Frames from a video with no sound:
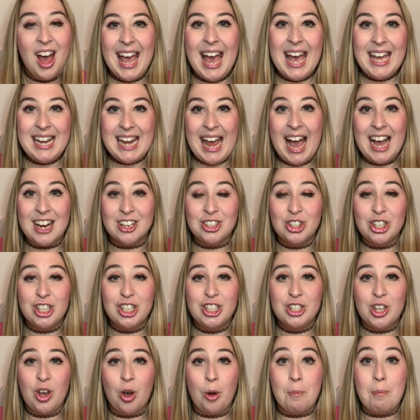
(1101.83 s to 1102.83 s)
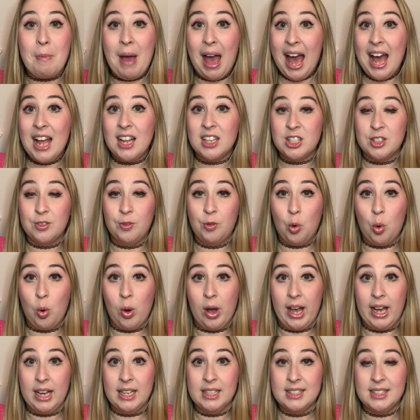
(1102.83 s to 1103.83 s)
And actually, so Matt's
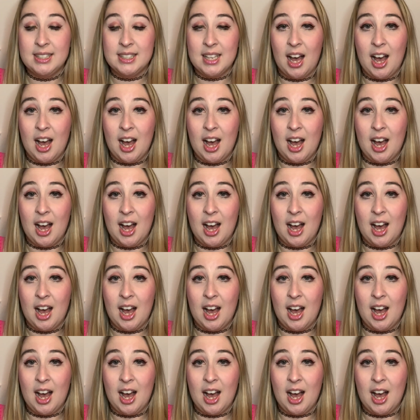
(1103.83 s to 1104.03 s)
voice,